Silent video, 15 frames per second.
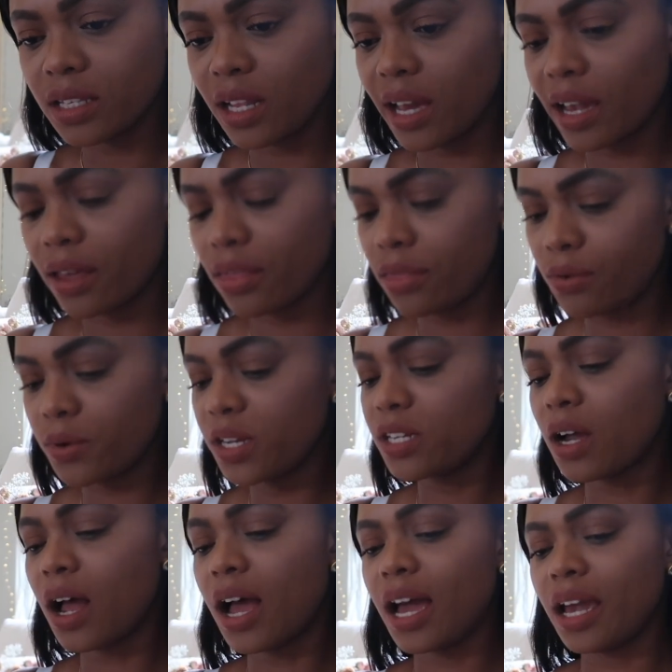like 3
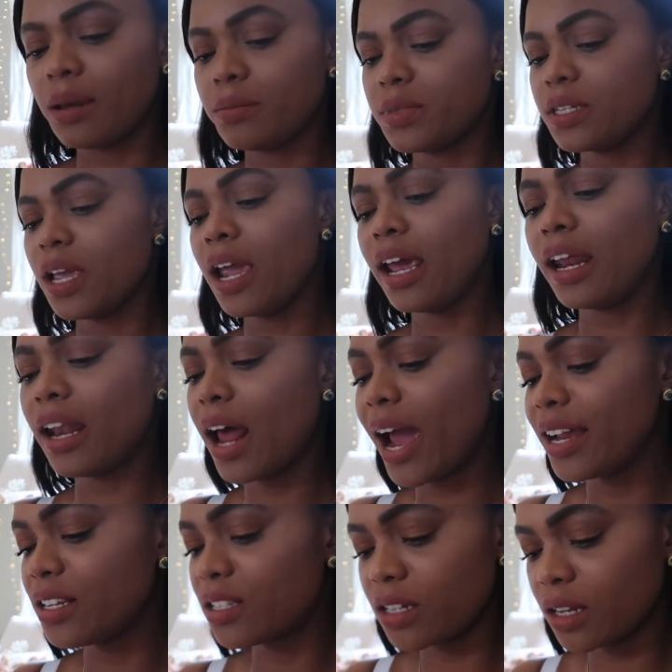times and
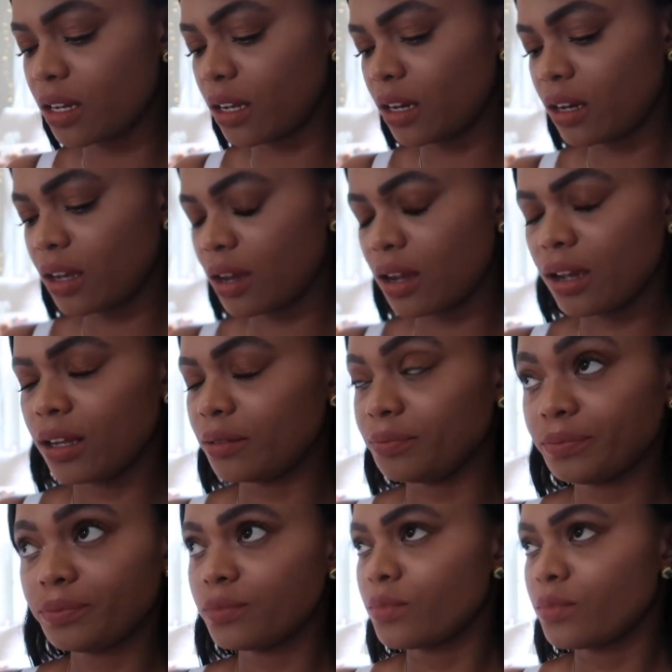I didn't, and